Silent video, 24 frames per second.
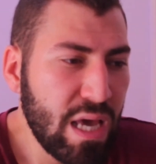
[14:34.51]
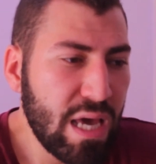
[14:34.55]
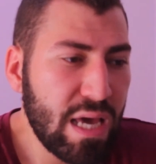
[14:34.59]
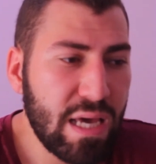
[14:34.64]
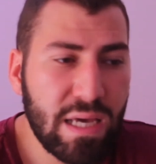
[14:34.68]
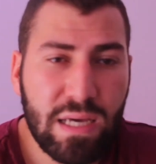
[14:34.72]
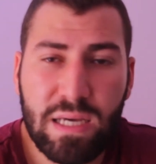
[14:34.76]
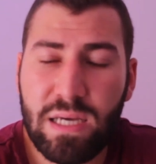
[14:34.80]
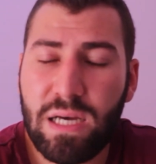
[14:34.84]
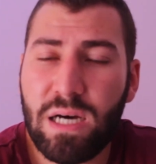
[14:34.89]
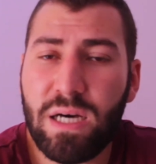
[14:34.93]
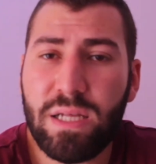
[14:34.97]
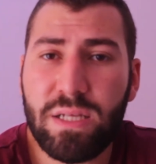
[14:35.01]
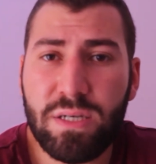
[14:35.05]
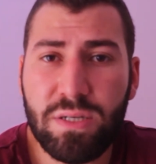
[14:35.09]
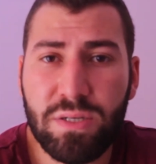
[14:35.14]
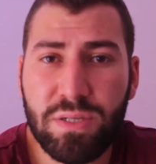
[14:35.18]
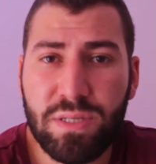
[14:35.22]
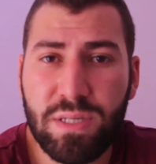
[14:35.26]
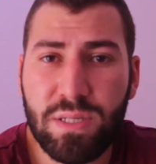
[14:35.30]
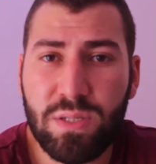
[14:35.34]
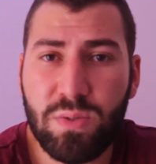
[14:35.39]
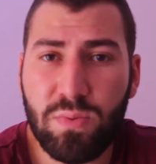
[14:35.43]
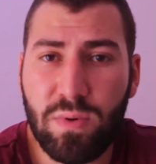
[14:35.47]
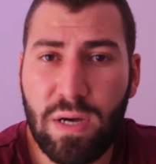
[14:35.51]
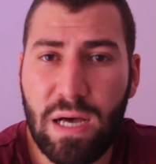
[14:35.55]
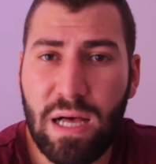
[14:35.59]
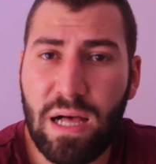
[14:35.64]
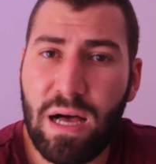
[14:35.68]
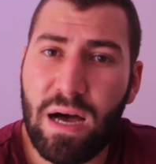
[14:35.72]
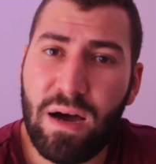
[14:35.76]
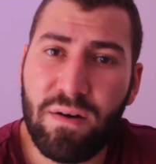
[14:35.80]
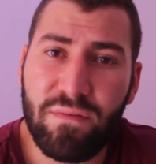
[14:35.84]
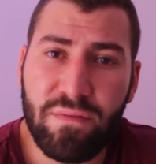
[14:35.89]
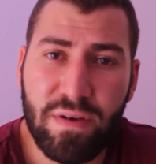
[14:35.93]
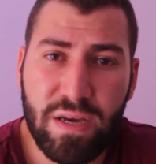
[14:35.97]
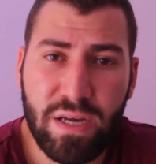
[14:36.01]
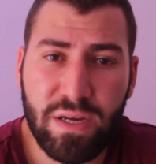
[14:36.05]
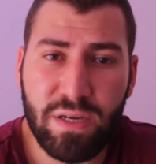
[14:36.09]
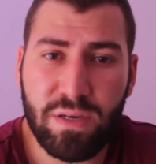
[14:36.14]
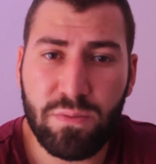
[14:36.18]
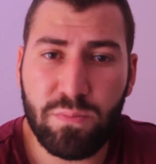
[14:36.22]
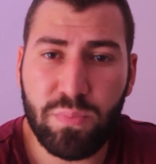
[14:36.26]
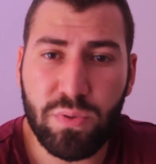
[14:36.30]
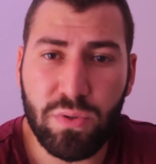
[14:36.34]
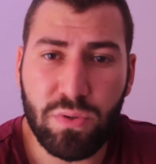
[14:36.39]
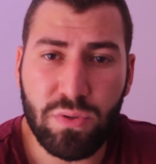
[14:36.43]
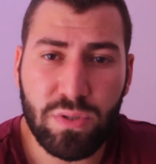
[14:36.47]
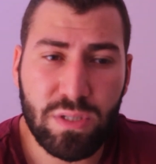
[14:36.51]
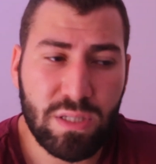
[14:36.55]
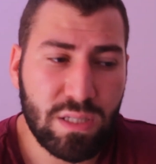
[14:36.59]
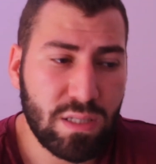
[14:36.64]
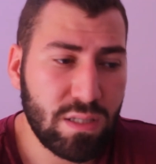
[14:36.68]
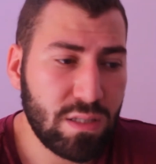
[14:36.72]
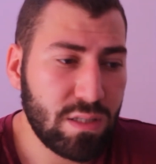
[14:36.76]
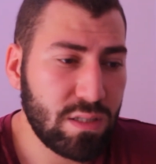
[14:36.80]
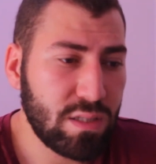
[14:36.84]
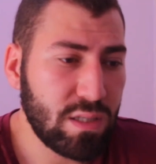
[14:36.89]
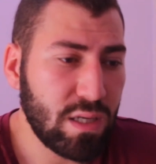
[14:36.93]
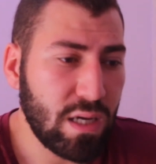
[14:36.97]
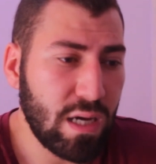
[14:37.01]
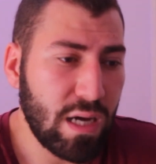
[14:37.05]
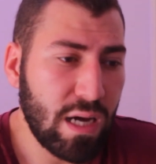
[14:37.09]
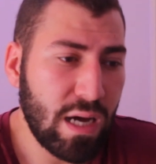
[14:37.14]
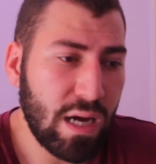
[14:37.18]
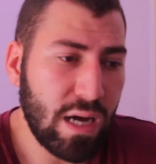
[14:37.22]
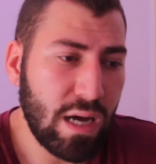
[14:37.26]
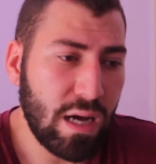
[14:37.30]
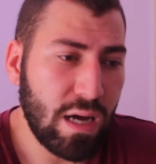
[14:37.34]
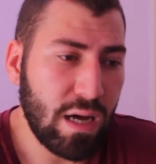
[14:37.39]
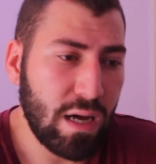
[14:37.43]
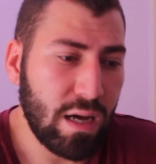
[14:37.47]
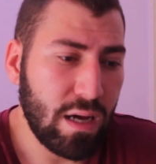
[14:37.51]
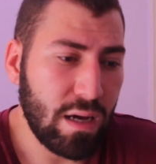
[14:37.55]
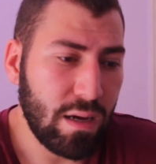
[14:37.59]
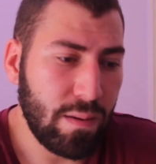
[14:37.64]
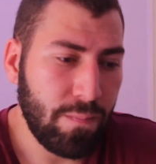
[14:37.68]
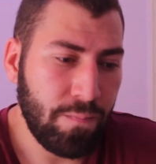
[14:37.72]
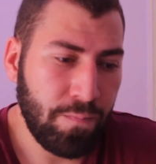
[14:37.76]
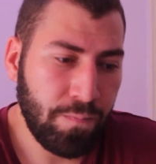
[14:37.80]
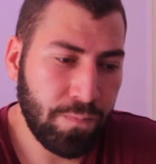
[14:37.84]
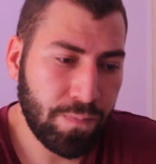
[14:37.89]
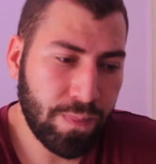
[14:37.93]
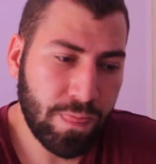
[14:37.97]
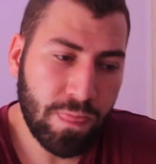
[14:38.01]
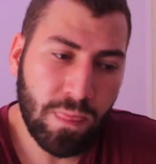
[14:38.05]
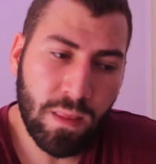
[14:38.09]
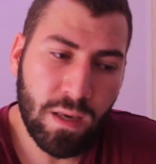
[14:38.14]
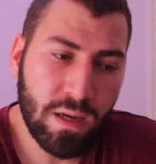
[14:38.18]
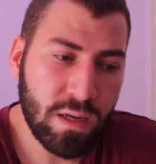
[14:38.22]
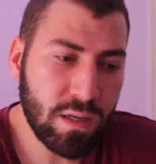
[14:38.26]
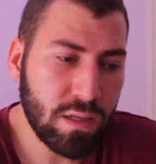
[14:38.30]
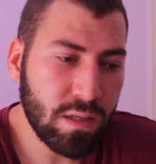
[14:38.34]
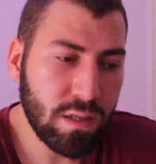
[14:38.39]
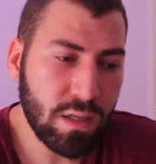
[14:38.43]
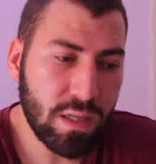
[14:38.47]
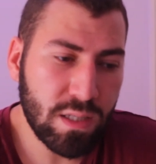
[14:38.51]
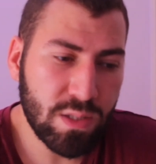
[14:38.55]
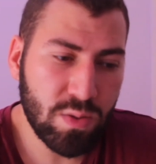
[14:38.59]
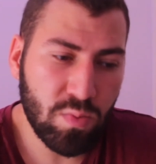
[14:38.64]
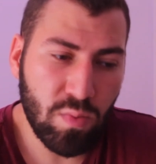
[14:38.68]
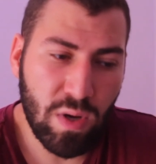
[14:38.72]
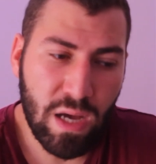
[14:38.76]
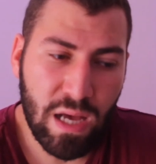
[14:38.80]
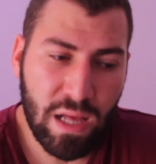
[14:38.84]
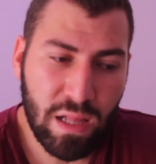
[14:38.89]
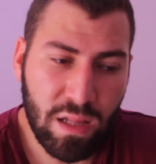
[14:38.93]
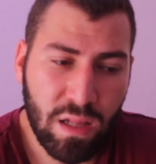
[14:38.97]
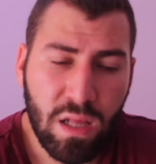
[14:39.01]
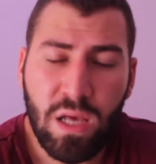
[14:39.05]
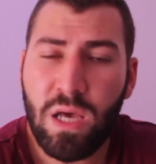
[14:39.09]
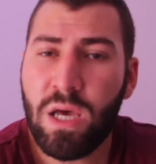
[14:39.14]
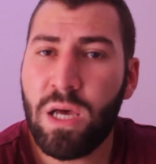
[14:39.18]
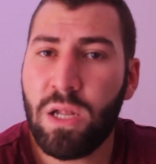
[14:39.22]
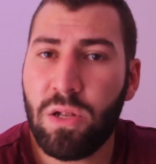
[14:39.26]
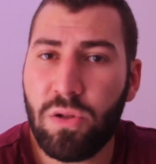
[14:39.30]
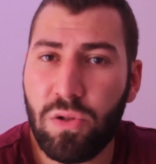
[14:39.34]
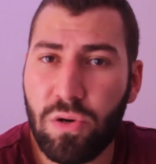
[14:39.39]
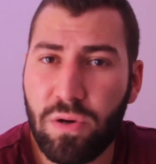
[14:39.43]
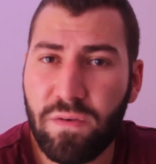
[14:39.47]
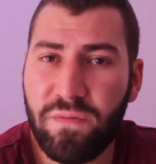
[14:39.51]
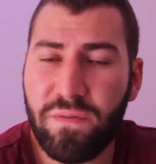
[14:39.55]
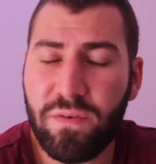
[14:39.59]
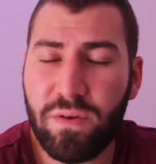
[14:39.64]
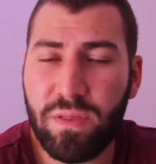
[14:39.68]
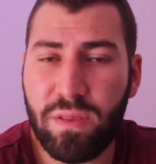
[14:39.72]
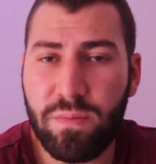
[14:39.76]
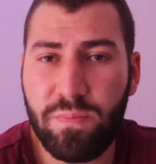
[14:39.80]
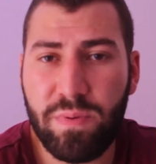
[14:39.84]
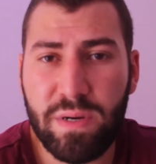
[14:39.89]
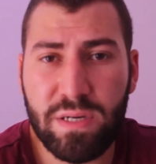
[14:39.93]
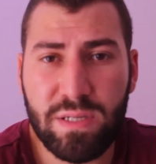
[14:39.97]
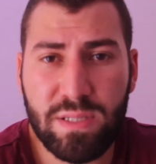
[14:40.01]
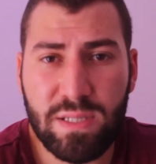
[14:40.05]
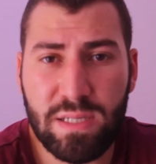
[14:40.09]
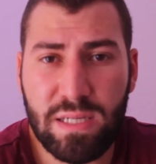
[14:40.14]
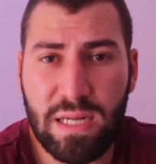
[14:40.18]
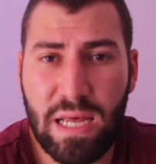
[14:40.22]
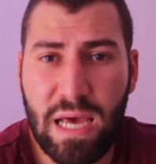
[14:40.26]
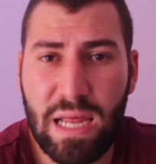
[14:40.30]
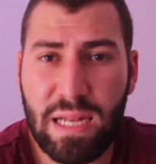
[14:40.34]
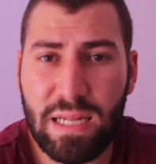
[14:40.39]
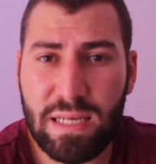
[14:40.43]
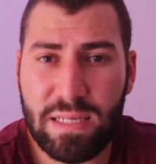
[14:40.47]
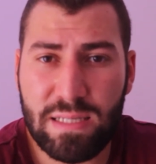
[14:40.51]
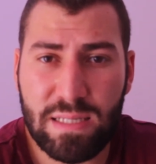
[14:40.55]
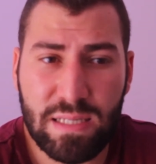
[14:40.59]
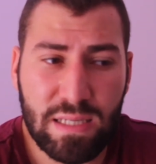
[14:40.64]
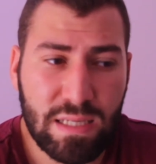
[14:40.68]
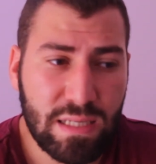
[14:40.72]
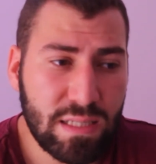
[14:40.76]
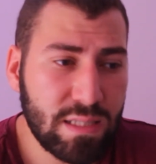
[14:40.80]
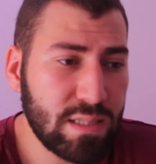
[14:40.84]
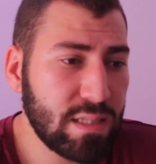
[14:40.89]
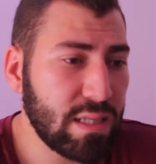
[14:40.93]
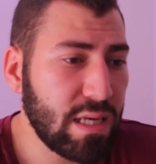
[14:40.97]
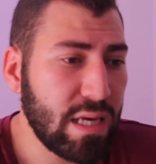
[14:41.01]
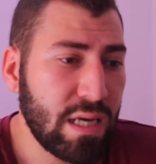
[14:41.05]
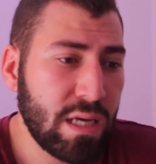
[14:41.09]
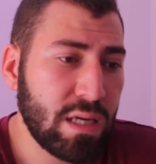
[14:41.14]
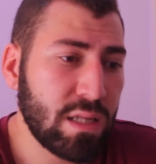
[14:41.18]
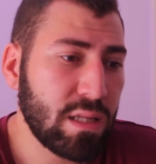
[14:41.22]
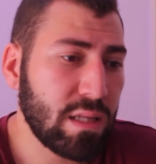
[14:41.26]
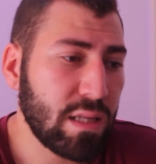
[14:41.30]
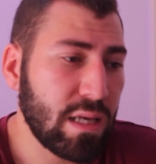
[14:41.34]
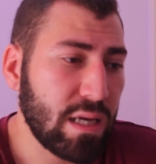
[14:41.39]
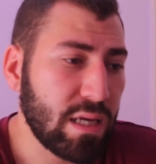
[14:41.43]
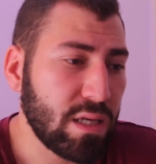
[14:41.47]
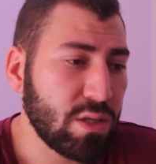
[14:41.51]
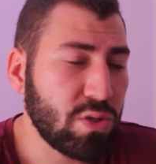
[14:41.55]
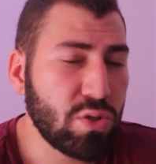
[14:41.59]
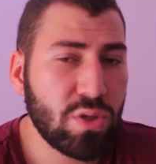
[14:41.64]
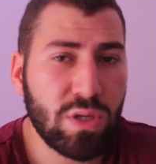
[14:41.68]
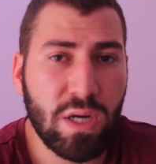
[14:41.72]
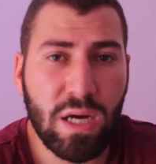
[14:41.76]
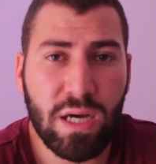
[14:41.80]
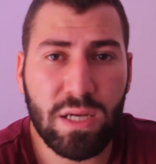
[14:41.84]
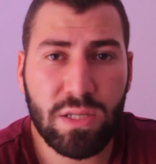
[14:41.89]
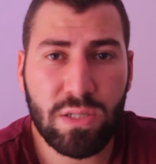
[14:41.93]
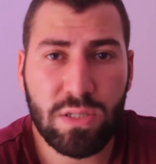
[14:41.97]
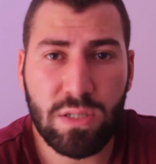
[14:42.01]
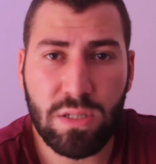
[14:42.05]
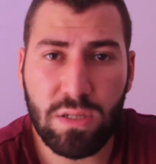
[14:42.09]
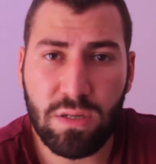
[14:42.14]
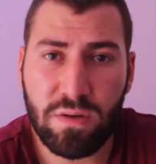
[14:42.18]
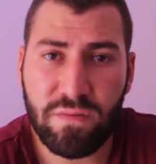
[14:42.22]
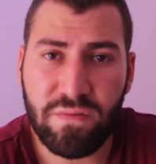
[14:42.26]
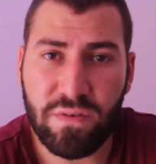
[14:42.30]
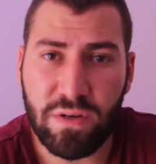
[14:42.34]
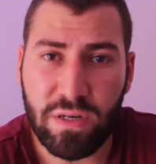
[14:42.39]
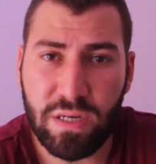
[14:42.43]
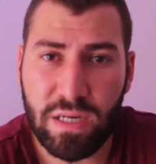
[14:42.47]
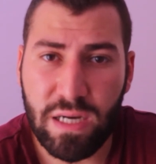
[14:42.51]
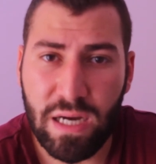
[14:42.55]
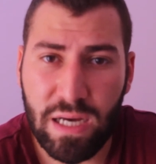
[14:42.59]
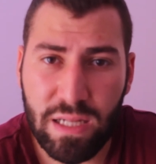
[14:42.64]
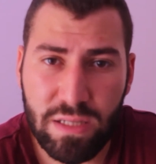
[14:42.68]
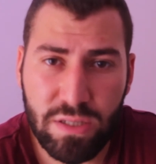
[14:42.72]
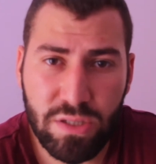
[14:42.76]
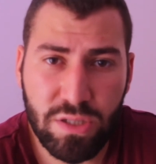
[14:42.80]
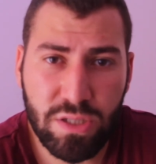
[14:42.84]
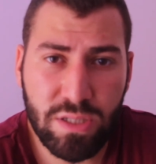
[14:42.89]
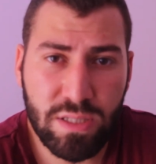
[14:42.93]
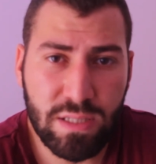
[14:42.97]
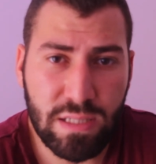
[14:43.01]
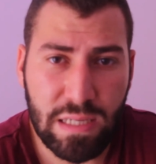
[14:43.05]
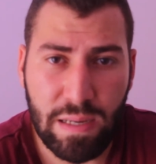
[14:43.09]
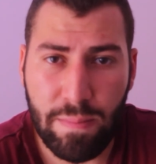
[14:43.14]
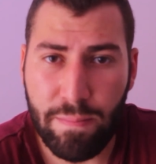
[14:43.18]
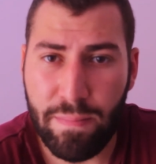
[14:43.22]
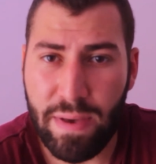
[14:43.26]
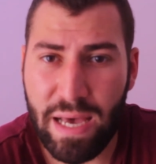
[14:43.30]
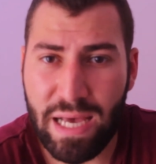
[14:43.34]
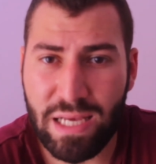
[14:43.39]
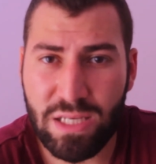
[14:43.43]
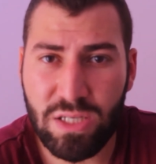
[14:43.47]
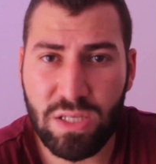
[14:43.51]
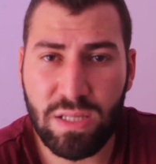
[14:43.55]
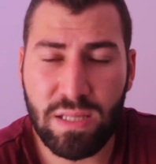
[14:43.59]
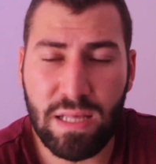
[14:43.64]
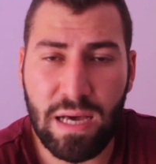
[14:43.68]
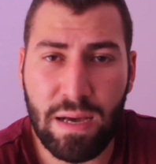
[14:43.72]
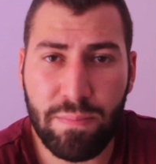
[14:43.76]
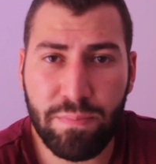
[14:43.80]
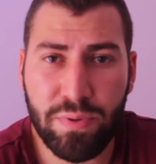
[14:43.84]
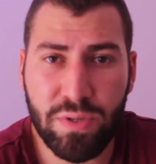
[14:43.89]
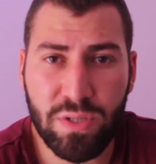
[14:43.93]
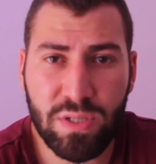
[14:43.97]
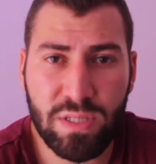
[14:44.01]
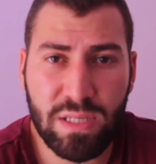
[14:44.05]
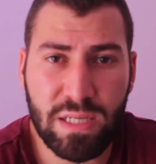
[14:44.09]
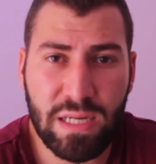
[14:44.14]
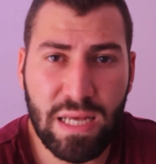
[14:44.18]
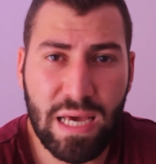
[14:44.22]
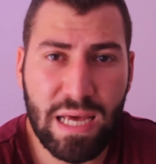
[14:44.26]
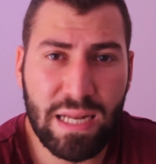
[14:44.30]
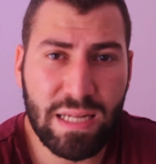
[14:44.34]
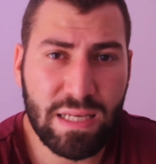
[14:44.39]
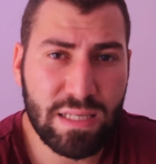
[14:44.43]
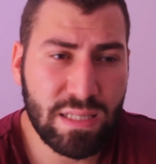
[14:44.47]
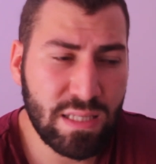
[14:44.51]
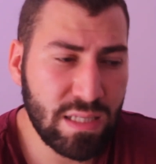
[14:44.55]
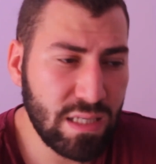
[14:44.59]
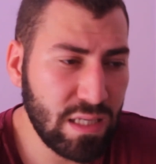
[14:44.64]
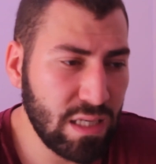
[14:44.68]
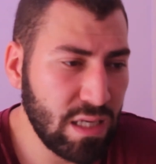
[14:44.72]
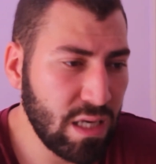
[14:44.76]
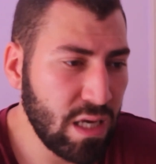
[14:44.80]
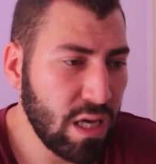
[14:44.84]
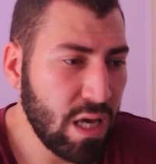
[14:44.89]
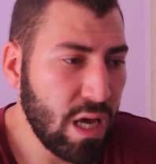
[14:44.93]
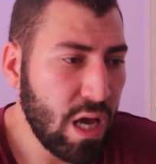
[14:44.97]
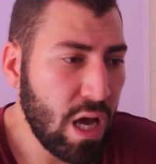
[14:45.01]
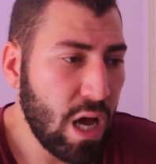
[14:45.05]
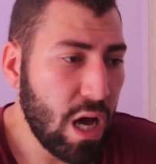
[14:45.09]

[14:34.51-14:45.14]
And colors as well are very important as well. Look for the personalities and like try to look for colors that match that personality.